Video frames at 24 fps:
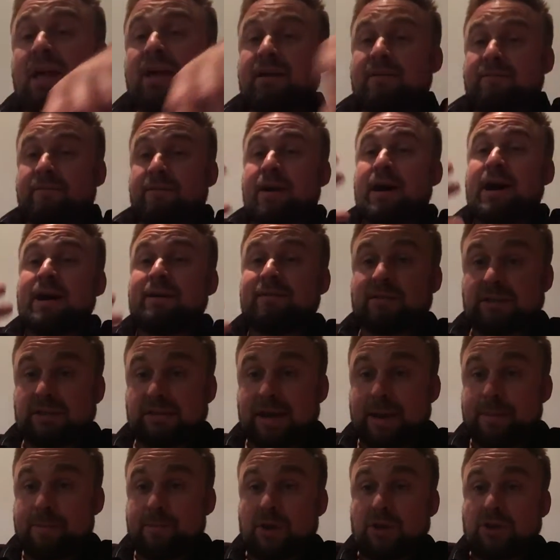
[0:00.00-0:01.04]
If I have a
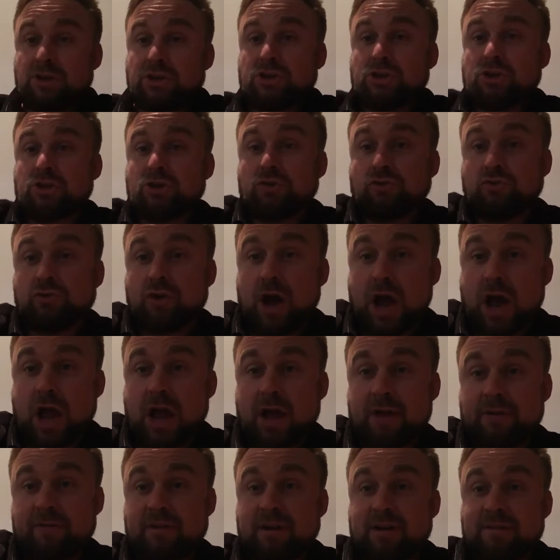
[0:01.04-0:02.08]
sandwich, right,
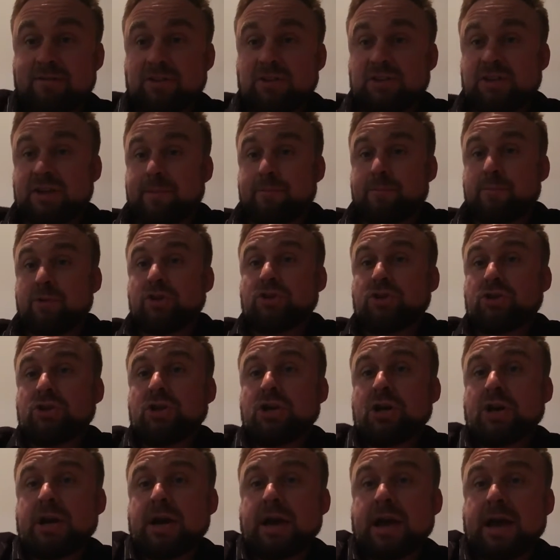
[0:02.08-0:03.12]
if I have a sandwich
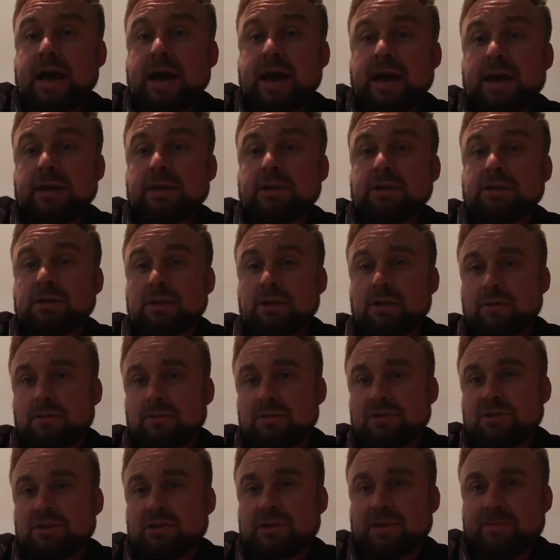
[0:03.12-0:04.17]
and, I don't know
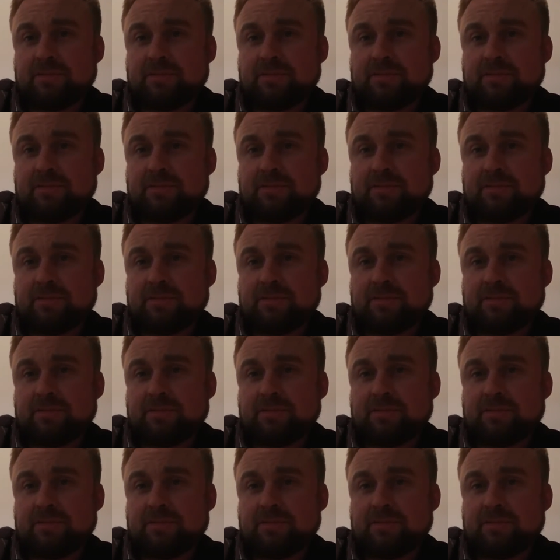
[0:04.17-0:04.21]
what's just